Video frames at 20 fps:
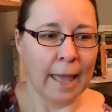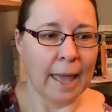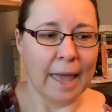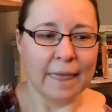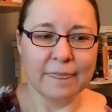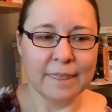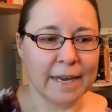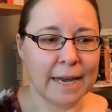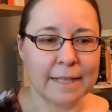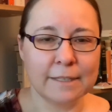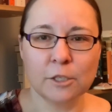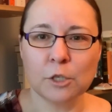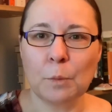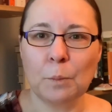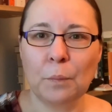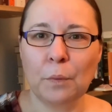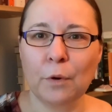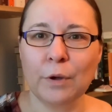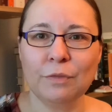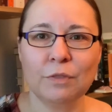And then at
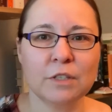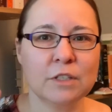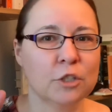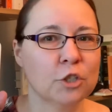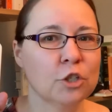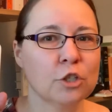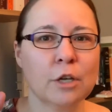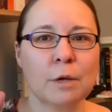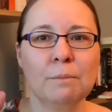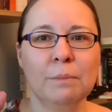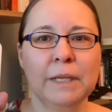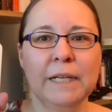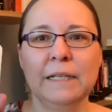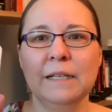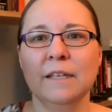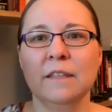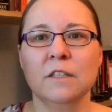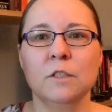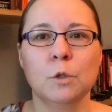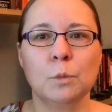some point, this just
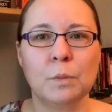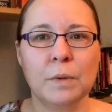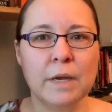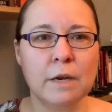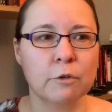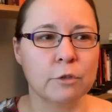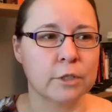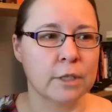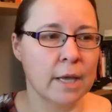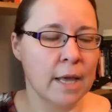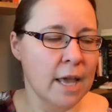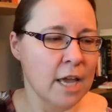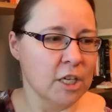completely disappears.